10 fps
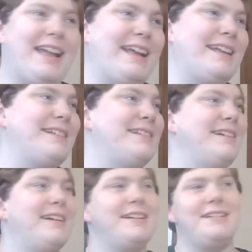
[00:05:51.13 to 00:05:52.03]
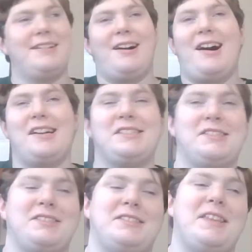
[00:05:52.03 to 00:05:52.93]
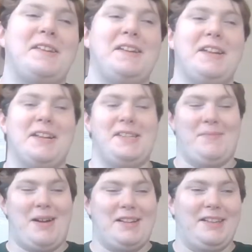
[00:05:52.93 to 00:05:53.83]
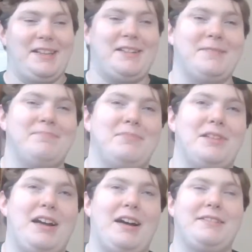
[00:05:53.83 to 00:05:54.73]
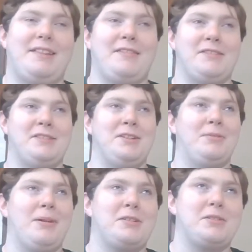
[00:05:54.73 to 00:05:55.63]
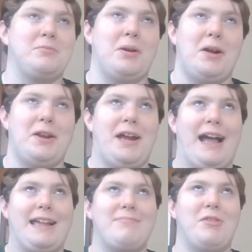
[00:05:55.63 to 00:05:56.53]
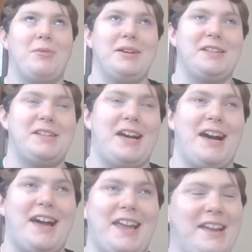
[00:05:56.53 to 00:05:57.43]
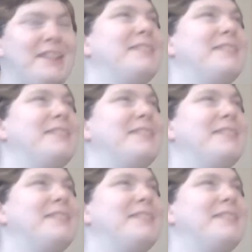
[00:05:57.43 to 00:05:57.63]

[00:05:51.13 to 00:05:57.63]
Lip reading: And Hawks is just thinking in his mind, like, there is nowhere to run. I am going to die.